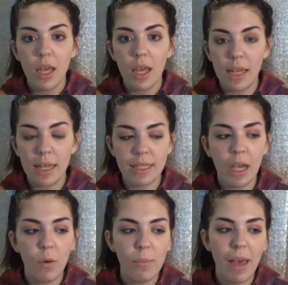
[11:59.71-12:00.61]
And that's
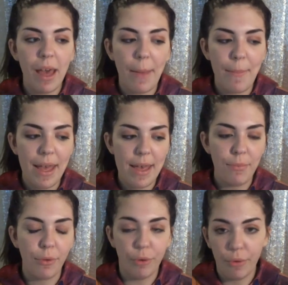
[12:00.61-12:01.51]
how we met. I met him
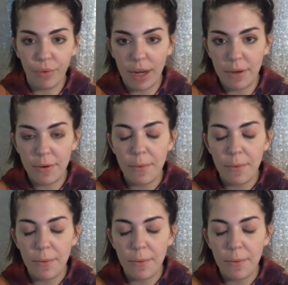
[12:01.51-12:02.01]
through a friend.